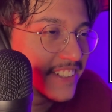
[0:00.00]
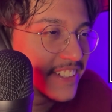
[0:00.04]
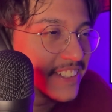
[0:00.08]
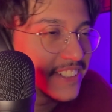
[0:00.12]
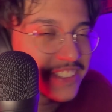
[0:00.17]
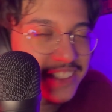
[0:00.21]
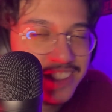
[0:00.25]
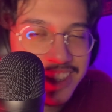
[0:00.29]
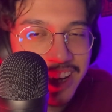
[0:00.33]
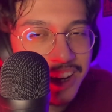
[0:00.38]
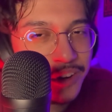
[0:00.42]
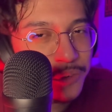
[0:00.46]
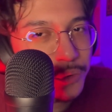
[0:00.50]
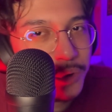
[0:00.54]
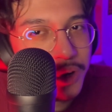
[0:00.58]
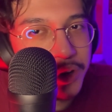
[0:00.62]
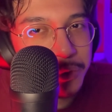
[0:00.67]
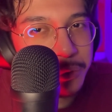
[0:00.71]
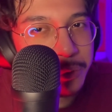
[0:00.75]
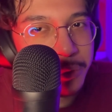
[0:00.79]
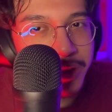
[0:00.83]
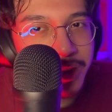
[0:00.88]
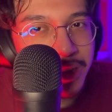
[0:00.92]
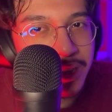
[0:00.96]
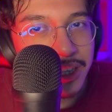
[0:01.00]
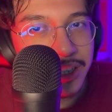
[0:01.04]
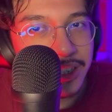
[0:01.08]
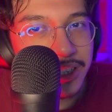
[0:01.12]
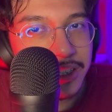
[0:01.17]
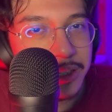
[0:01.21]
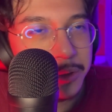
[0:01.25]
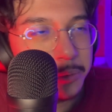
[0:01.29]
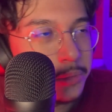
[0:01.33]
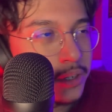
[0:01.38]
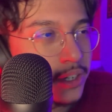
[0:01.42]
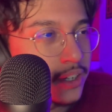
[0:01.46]
Yeah, rock with
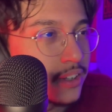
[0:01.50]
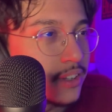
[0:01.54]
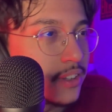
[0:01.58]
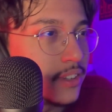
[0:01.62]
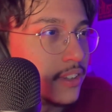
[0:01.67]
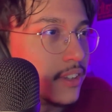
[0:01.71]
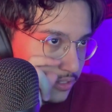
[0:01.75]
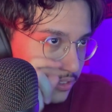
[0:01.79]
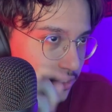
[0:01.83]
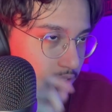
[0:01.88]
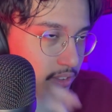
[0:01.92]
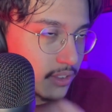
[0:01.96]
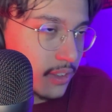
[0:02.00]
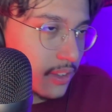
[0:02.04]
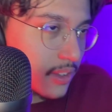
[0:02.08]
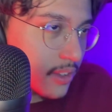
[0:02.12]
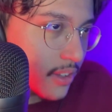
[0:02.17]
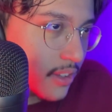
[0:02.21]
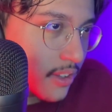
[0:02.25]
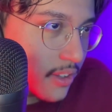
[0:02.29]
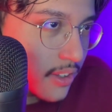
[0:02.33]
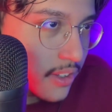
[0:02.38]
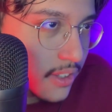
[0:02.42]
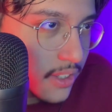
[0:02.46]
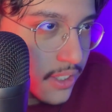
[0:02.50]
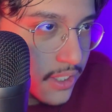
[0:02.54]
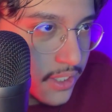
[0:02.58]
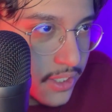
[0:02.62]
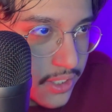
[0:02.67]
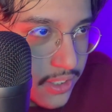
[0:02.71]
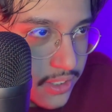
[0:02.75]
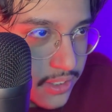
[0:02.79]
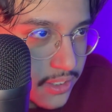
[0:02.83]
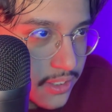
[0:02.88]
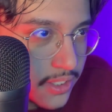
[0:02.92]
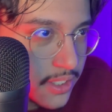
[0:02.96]
Higgin, man.
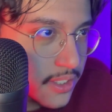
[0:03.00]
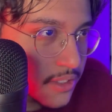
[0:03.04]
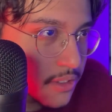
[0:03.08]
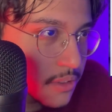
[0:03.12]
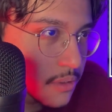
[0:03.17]
This